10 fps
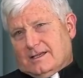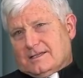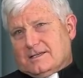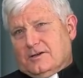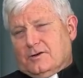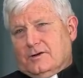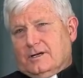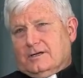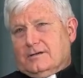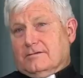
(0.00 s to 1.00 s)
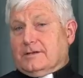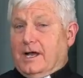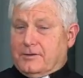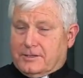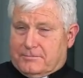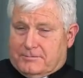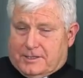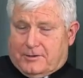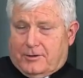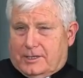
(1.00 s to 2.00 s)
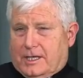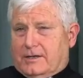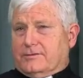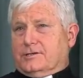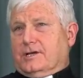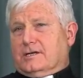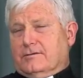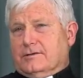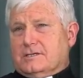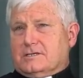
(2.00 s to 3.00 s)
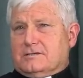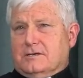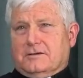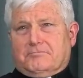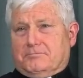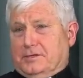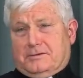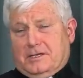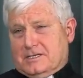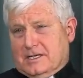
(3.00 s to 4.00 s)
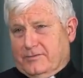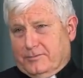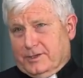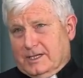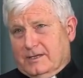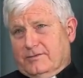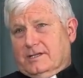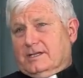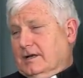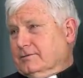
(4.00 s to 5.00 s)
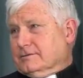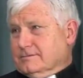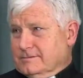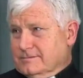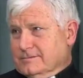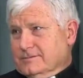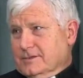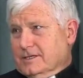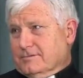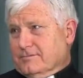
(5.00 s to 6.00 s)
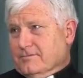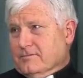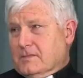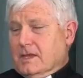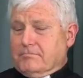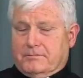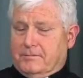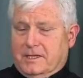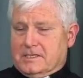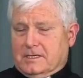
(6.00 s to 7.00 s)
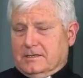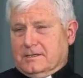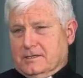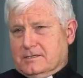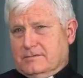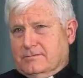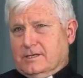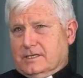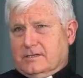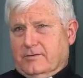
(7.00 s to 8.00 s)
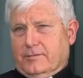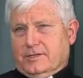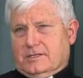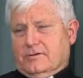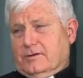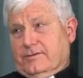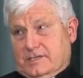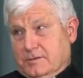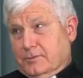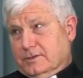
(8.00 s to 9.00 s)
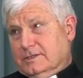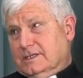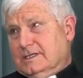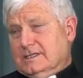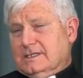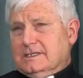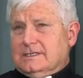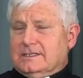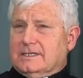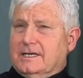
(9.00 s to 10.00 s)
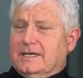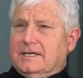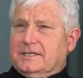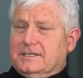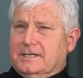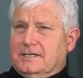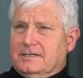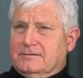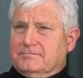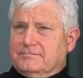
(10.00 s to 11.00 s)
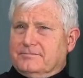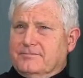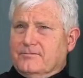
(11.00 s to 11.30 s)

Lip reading: So now the current head of the Jesuits doesn't even believe in the devil, right? Basically just thinks of him as sort of a symbol. And the